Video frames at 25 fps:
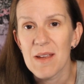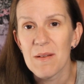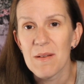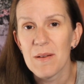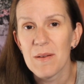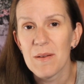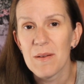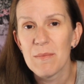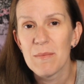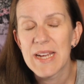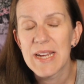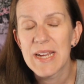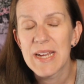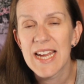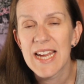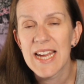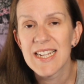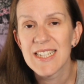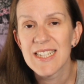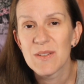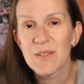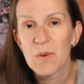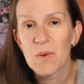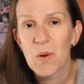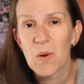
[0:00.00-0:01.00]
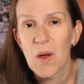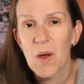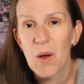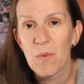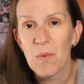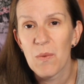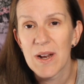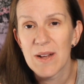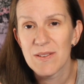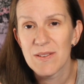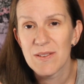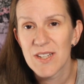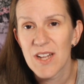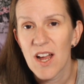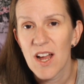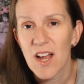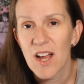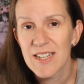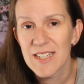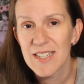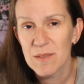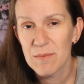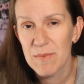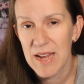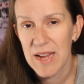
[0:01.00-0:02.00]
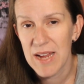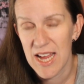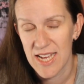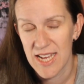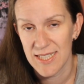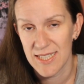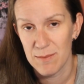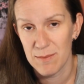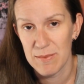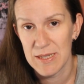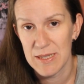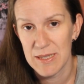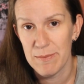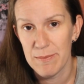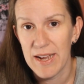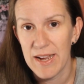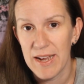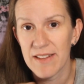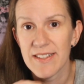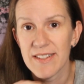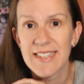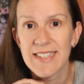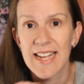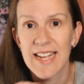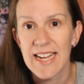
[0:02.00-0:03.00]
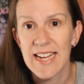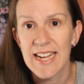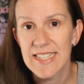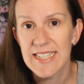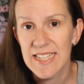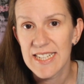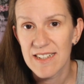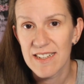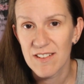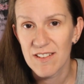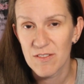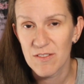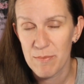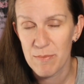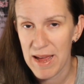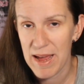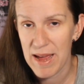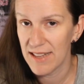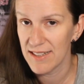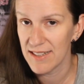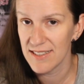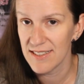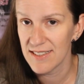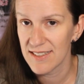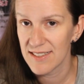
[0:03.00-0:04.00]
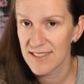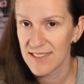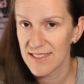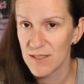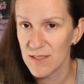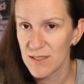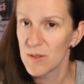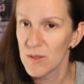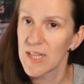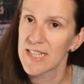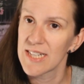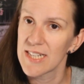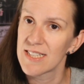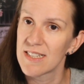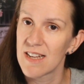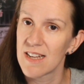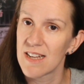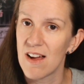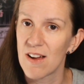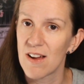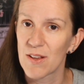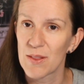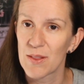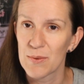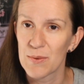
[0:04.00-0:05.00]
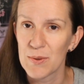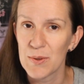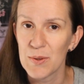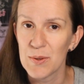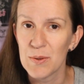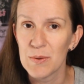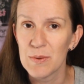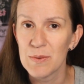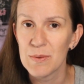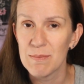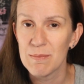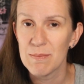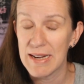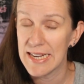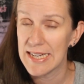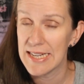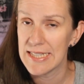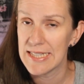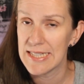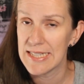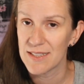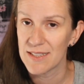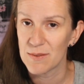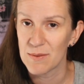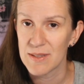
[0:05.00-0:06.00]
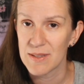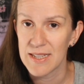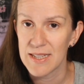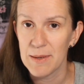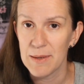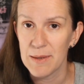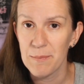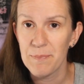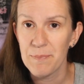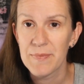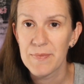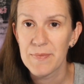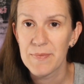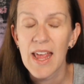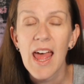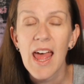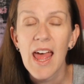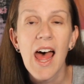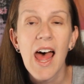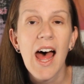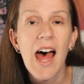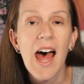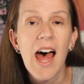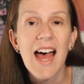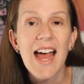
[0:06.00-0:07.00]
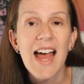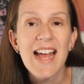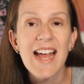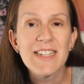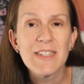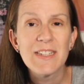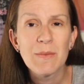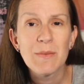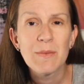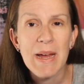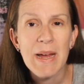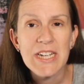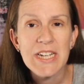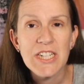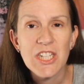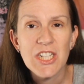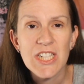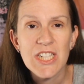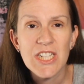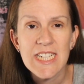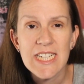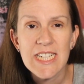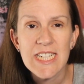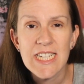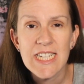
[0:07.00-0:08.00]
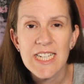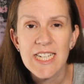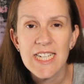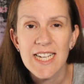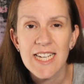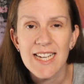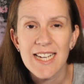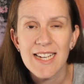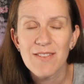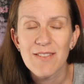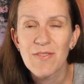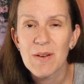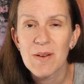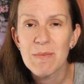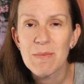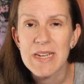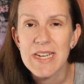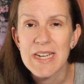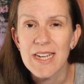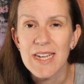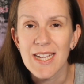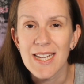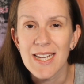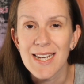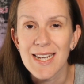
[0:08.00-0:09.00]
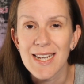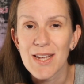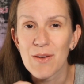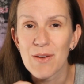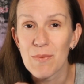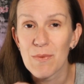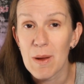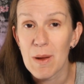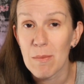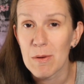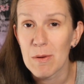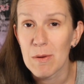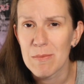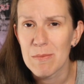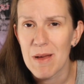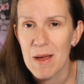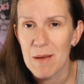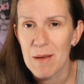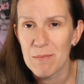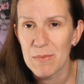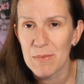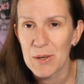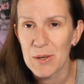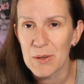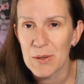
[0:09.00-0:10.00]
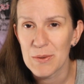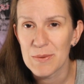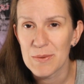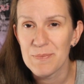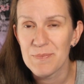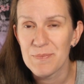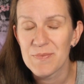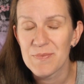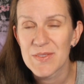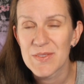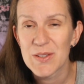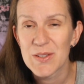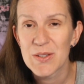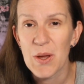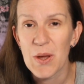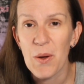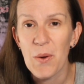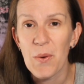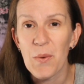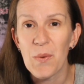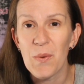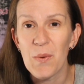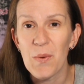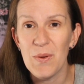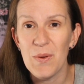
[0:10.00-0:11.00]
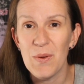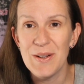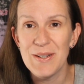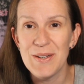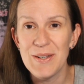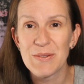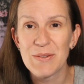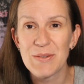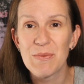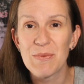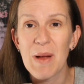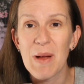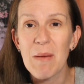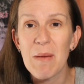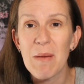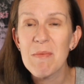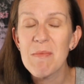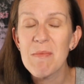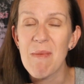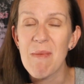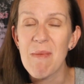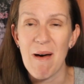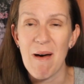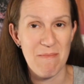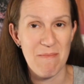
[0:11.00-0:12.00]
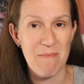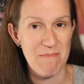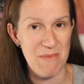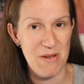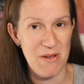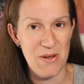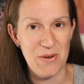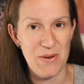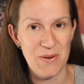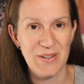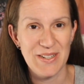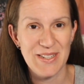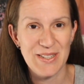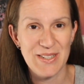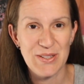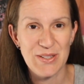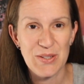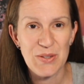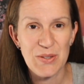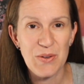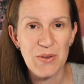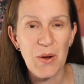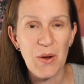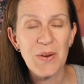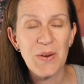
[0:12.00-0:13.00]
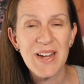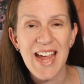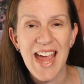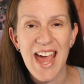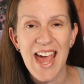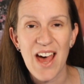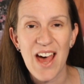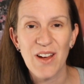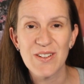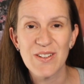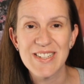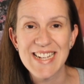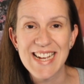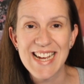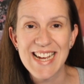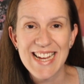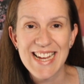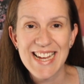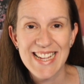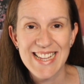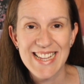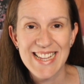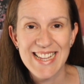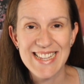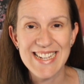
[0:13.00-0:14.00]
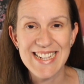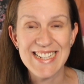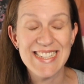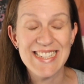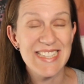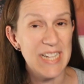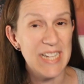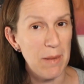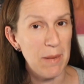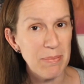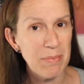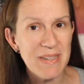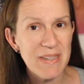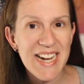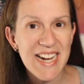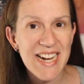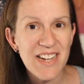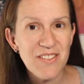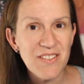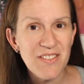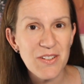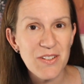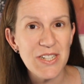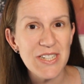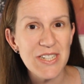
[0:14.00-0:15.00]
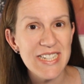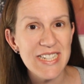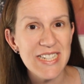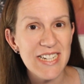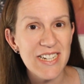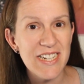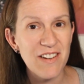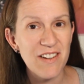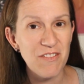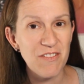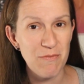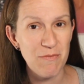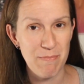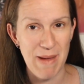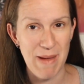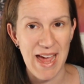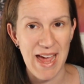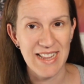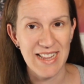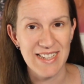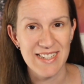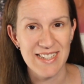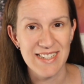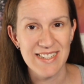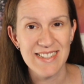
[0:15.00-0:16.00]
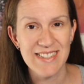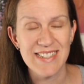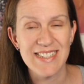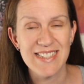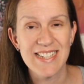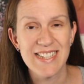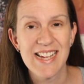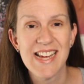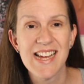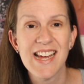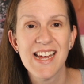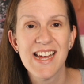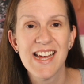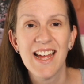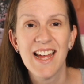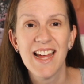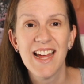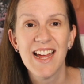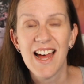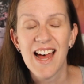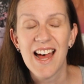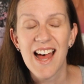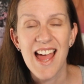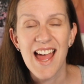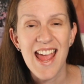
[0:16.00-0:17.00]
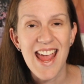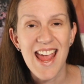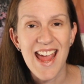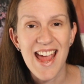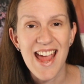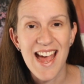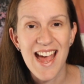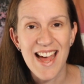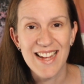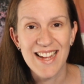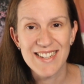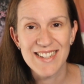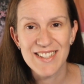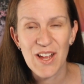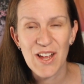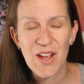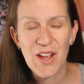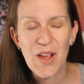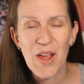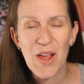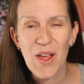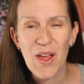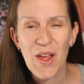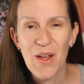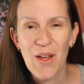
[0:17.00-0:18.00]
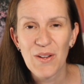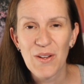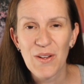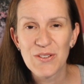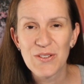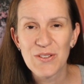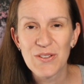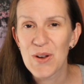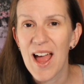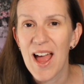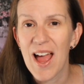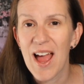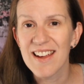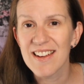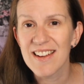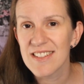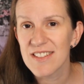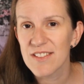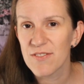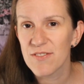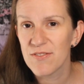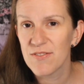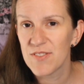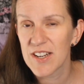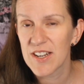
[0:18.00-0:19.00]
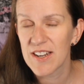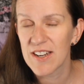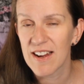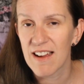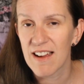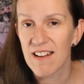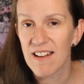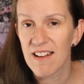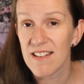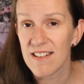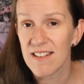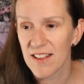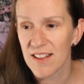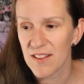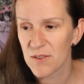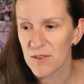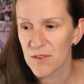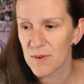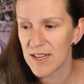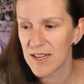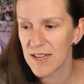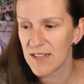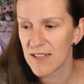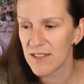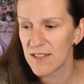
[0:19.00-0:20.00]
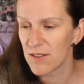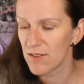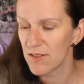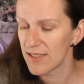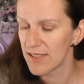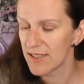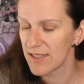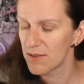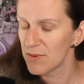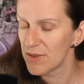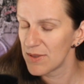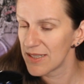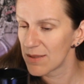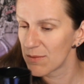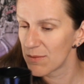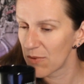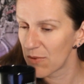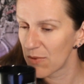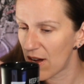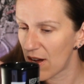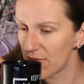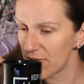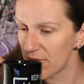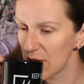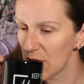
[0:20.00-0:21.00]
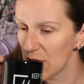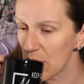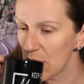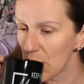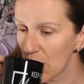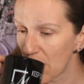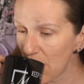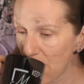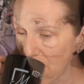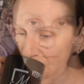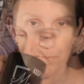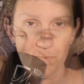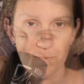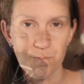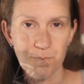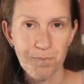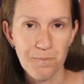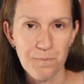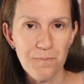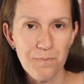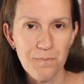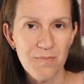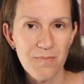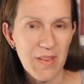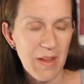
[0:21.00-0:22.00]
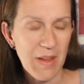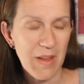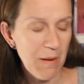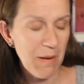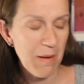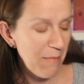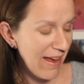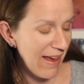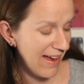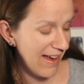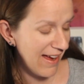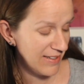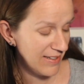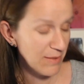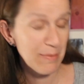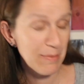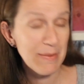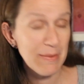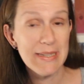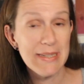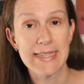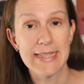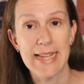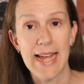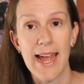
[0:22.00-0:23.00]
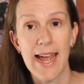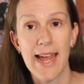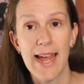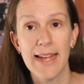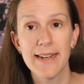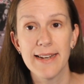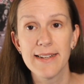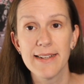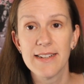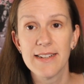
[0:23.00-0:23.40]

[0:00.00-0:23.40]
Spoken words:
because when I was talking to my husband about this idea of balance, I do like to talk through my ideas with him, especially if I'm in rebel mom mode. So rebel mom mode is throwing out the accepted idea of balance and trying to figure out another way to do this. And we need some coffee. My husband said